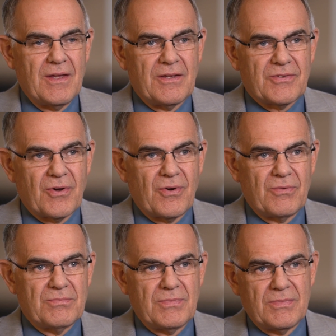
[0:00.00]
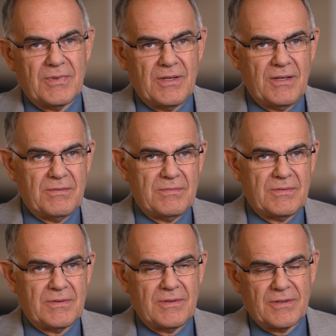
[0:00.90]
So the
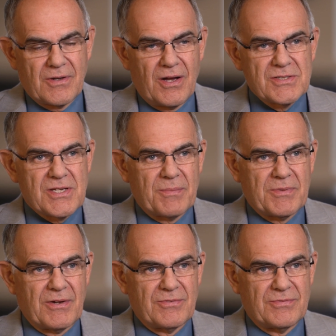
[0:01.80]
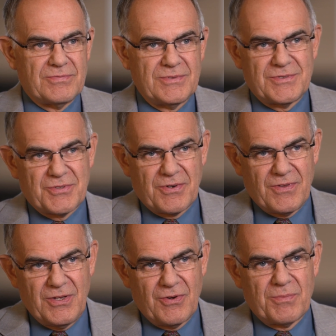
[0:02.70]
concept of sort of
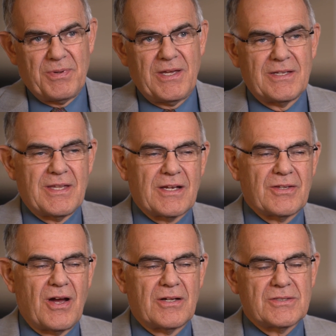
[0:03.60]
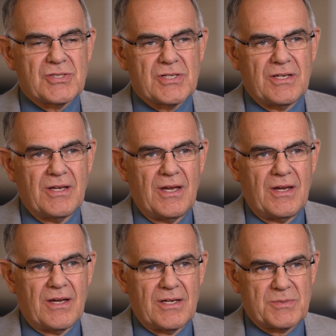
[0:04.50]
the European technology
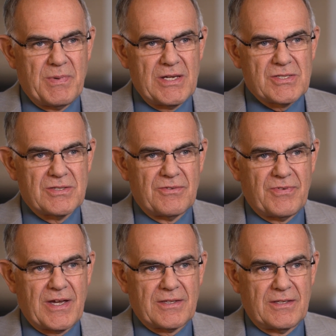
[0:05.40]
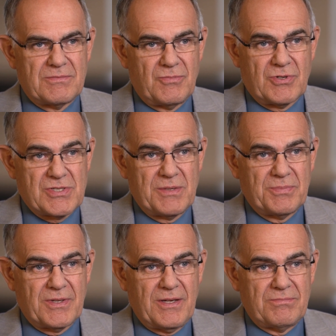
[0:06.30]
is based on the fact that we're
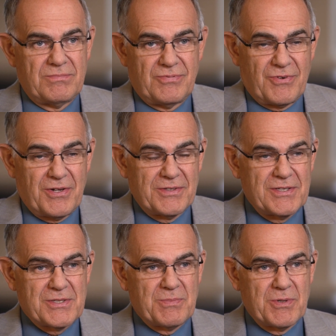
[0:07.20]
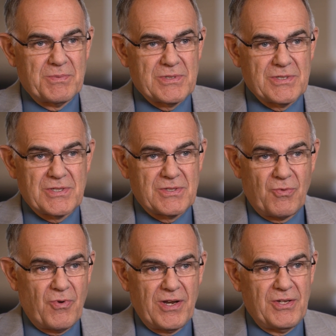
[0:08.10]
simply, for all intents and purposes,
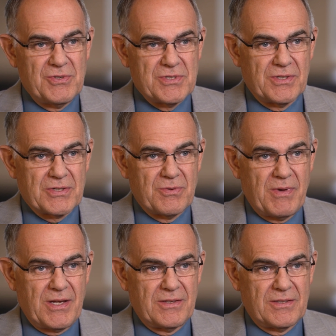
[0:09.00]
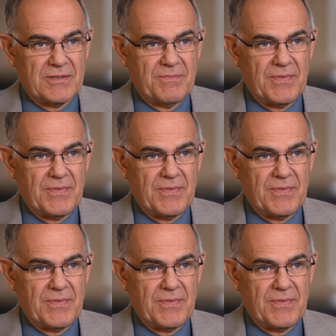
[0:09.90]
one huge electromagnet.